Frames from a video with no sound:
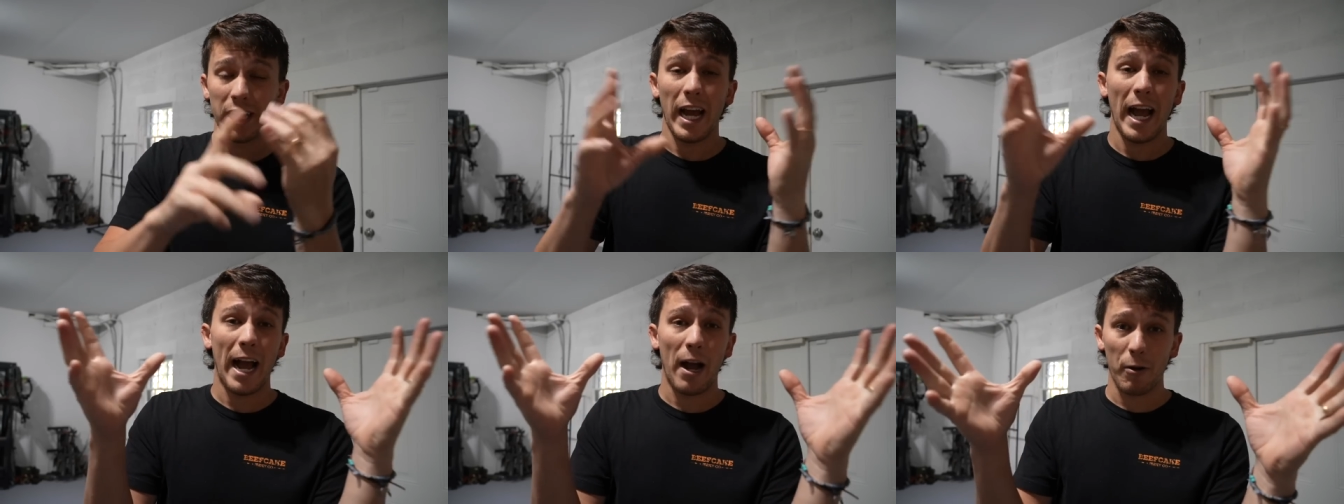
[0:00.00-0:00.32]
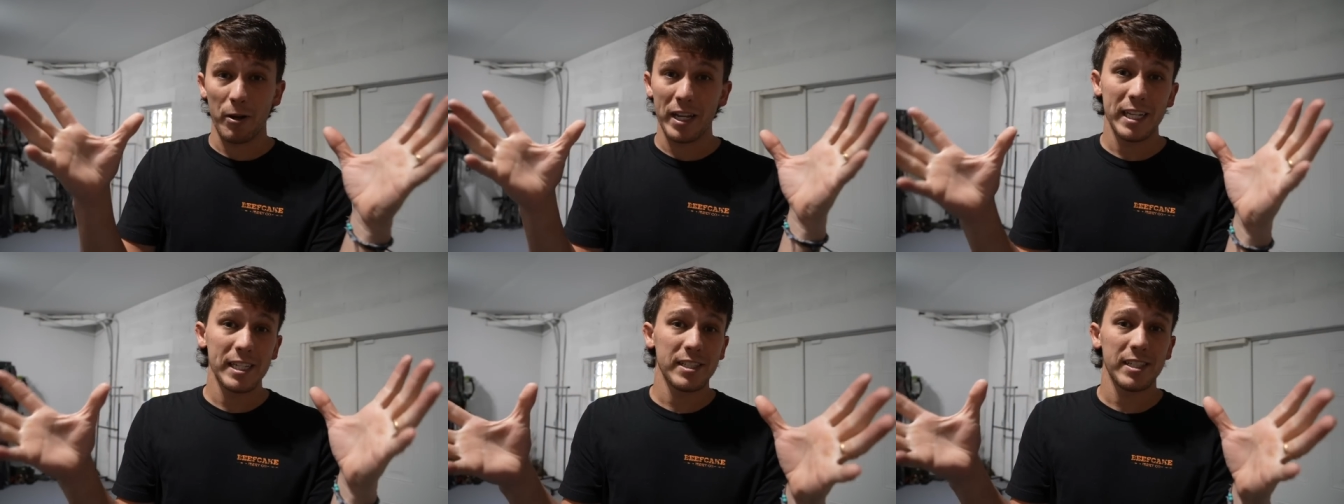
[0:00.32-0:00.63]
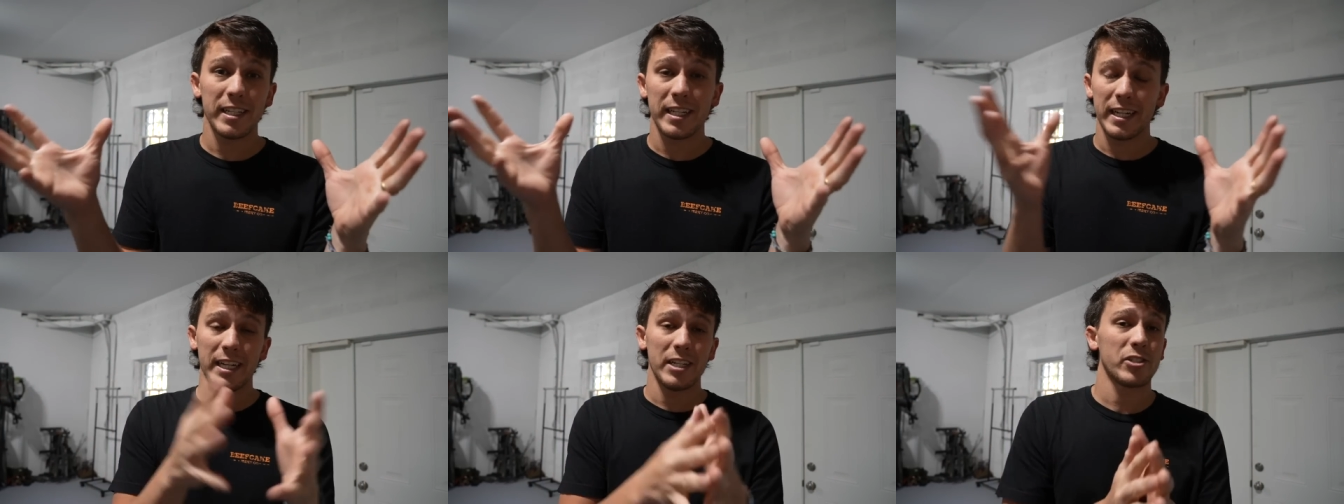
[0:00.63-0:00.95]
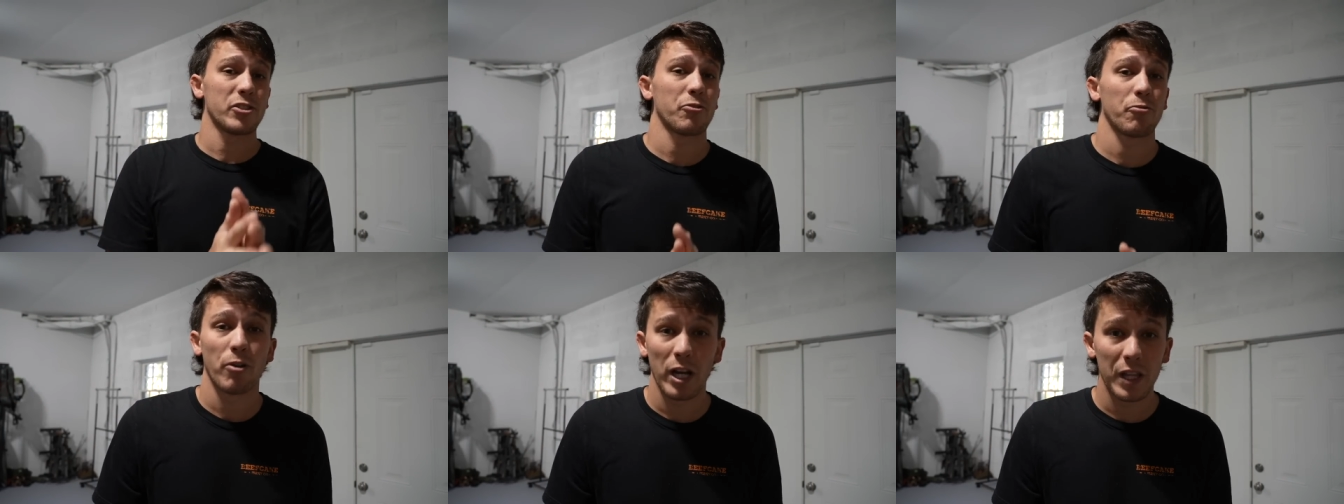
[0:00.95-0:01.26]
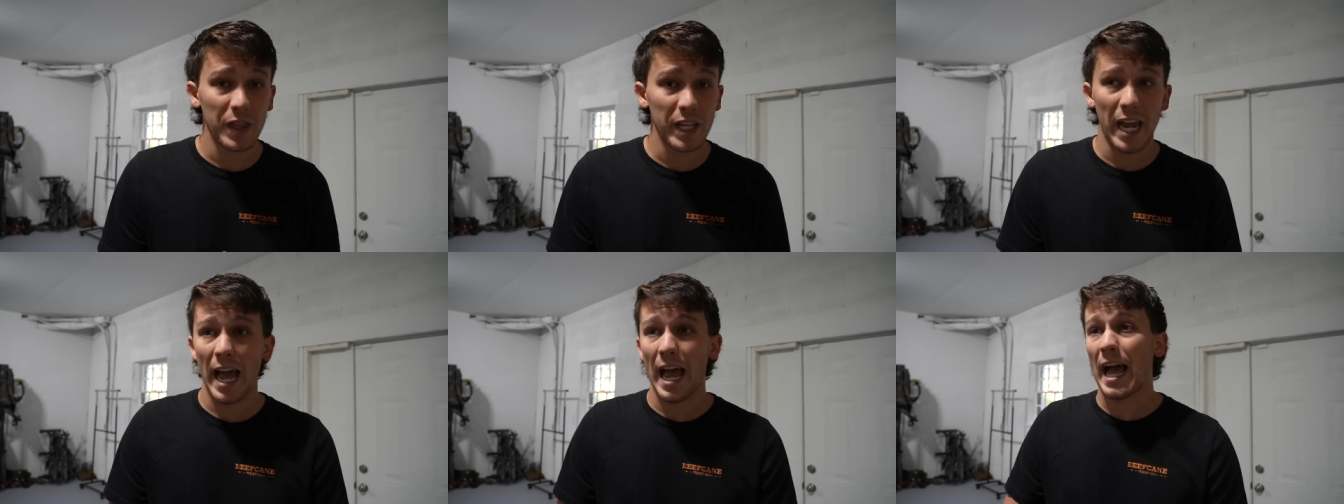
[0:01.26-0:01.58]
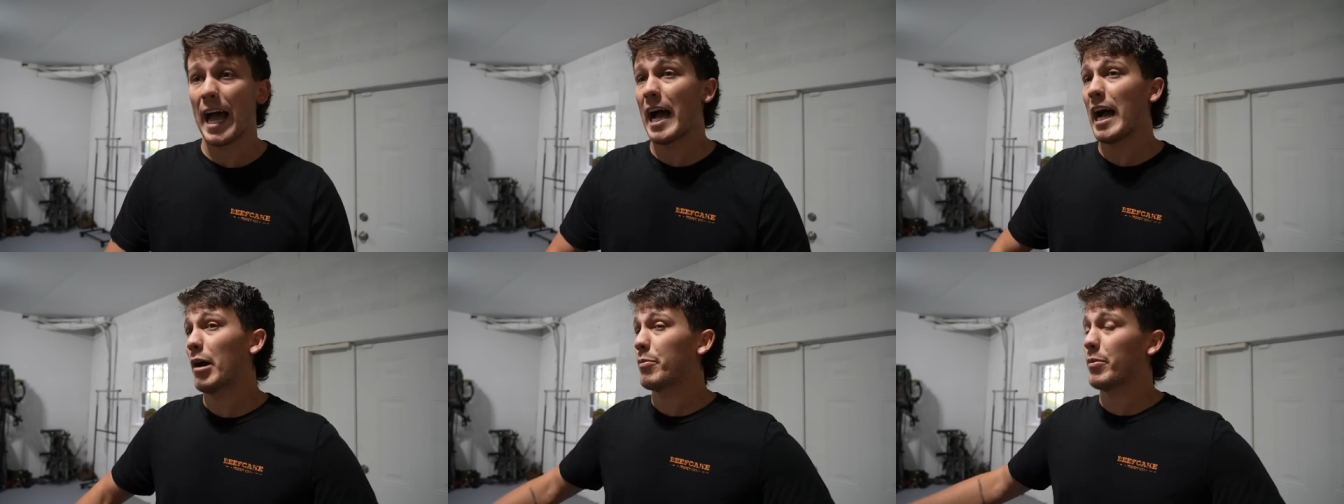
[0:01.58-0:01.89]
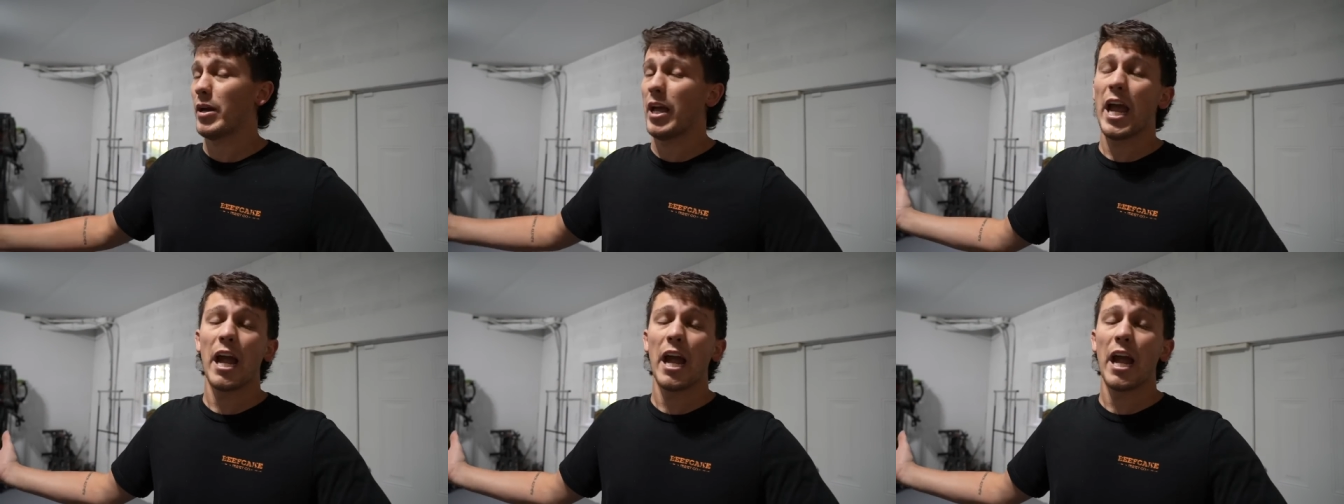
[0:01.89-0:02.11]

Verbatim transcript: how easy it is to run the app,